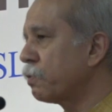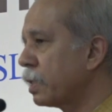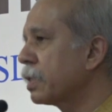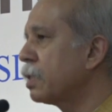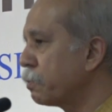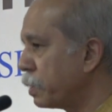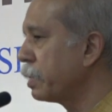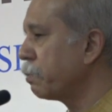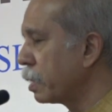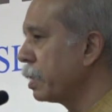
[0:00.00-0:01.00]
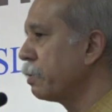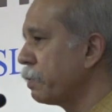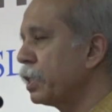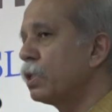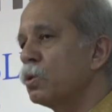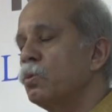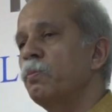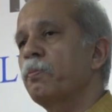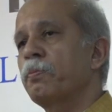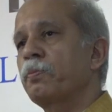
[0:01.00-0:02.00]
of Article 21 and 22.
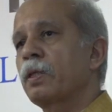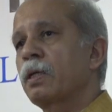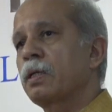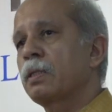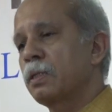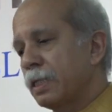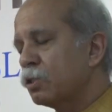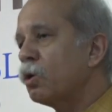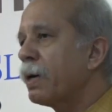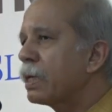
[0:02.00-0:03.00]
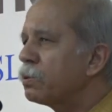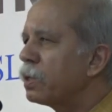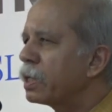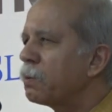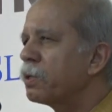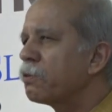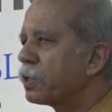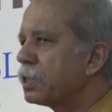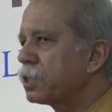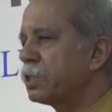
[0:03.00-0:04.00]
Let's go back to a little bit
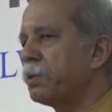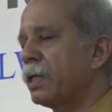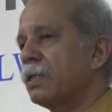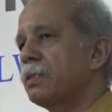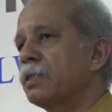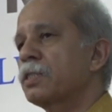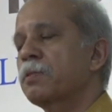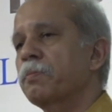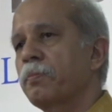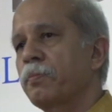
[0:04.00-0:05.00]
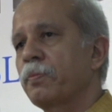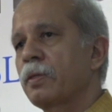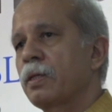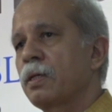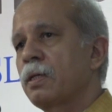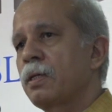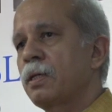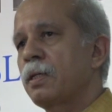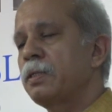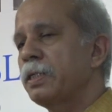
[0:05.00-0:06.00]
of history behind this.
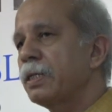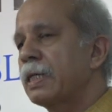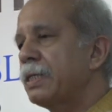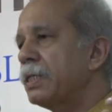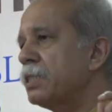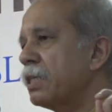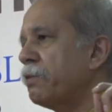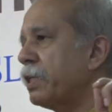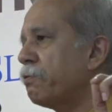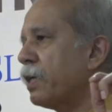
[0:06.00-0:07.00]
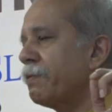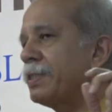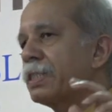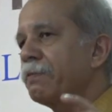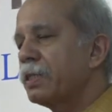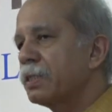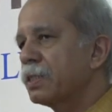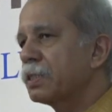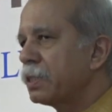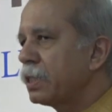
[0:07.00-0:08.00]
In the year 1975 and
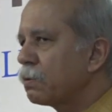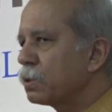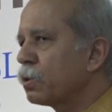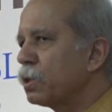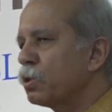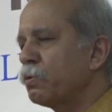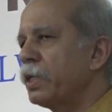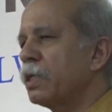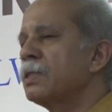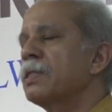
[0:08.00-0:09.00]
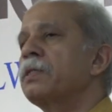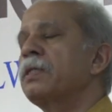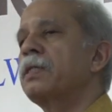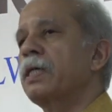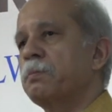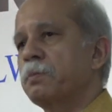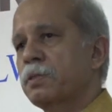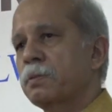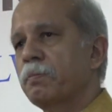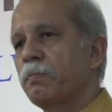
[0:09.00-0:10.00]
76, India was going through very uncertain
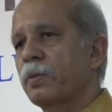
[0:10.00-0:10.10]
times.